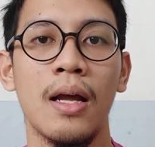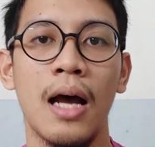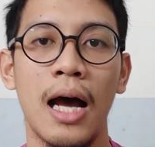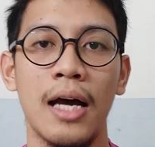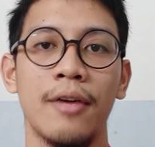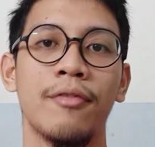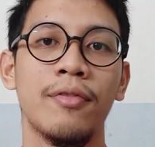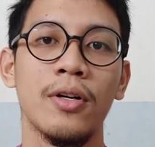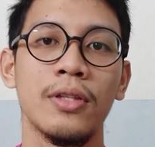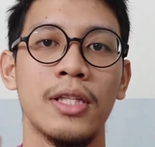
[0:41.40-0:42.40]
I have
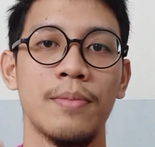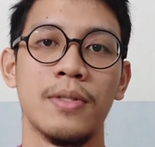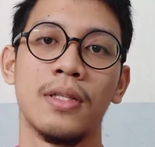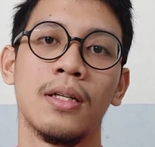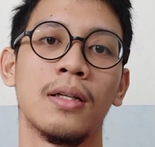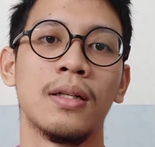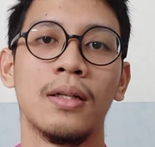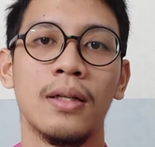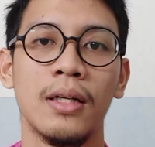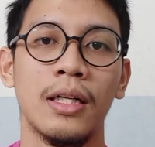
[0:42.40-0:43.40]
4 tips.
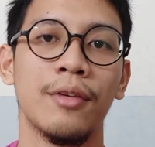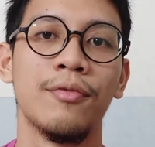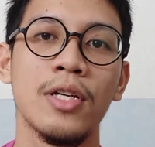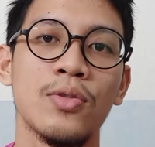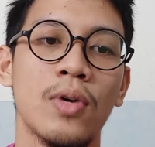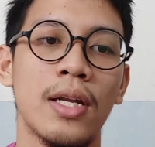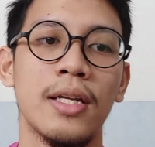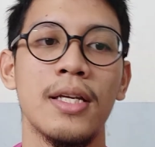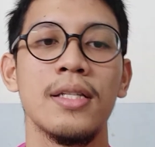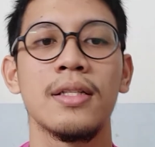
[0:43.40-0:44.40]
The first one
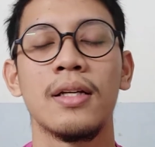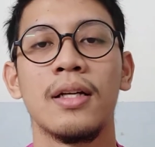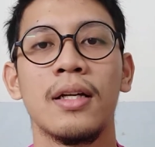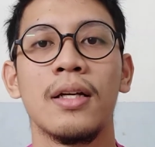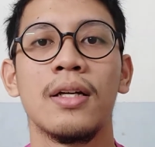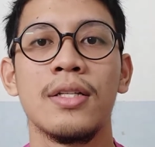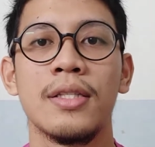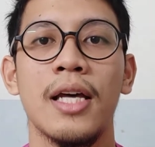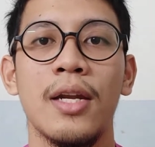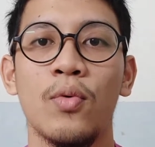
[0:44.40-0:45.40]
is,
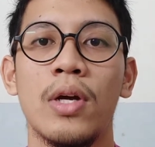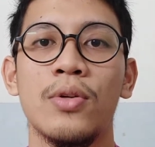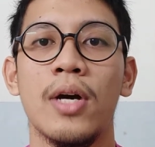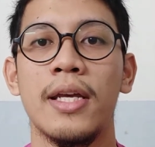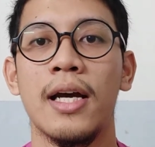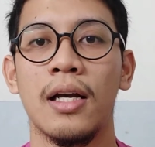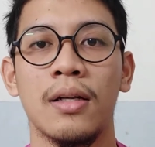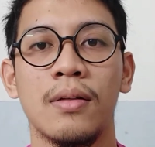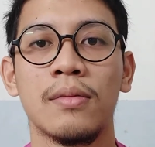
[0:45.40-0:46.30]
start when you are young.